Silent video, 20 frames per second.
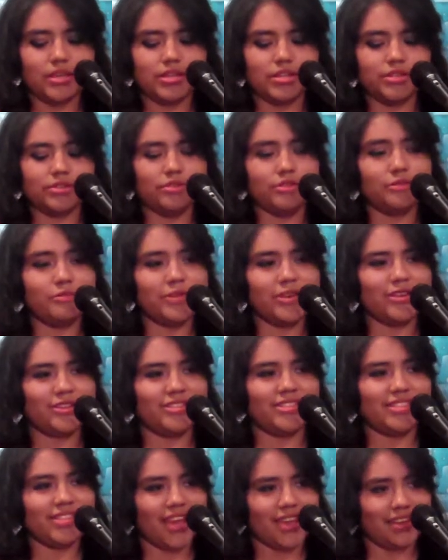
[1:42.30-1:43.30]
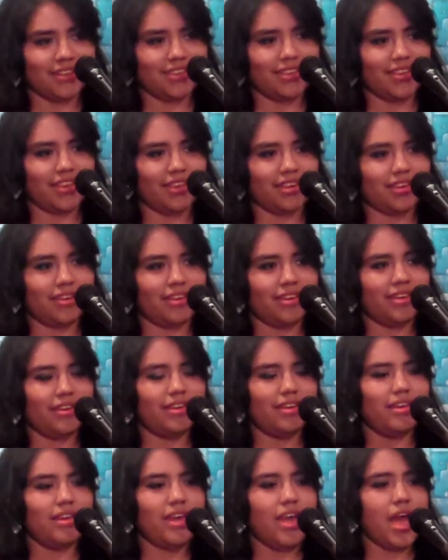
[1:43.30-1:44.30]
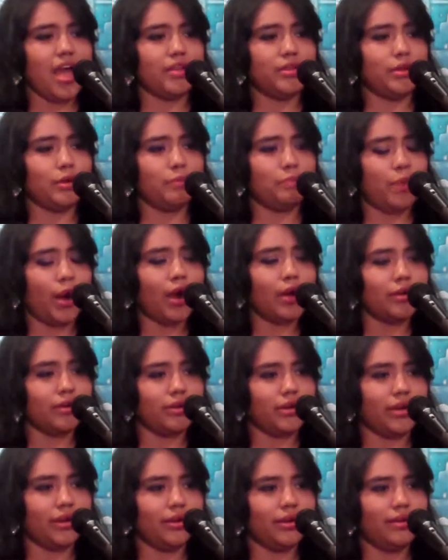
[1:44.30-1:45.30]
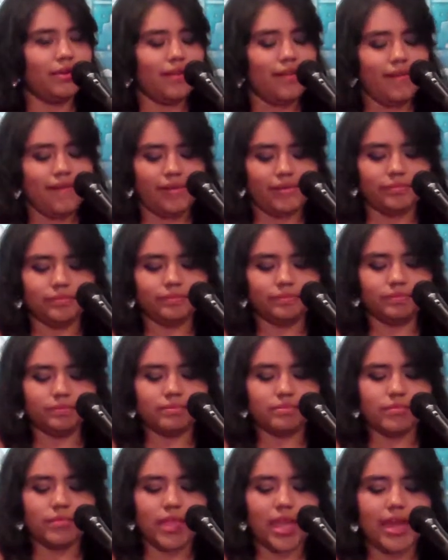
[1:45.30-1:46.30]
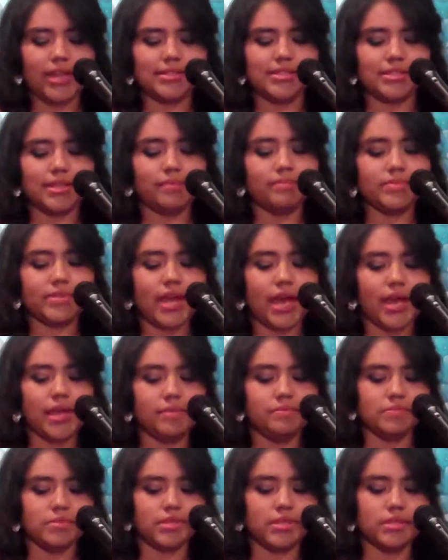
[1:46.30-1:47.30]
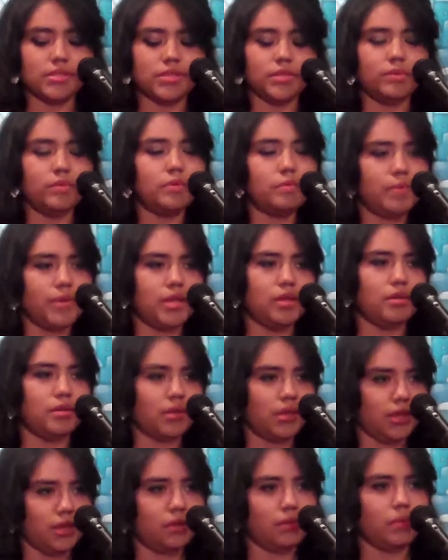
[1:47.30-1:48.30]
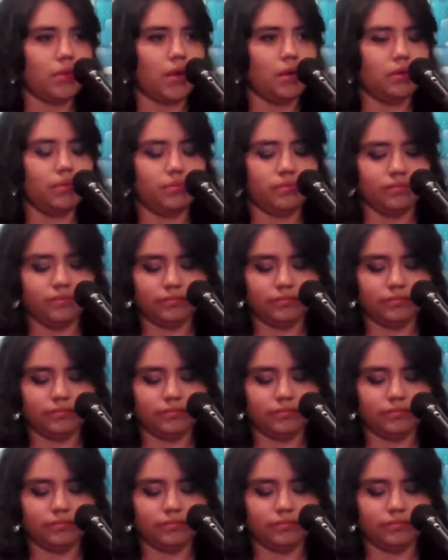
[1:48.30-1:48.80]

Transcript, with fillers: She will be your sidekick and your partner, and sometimes she will be your hero.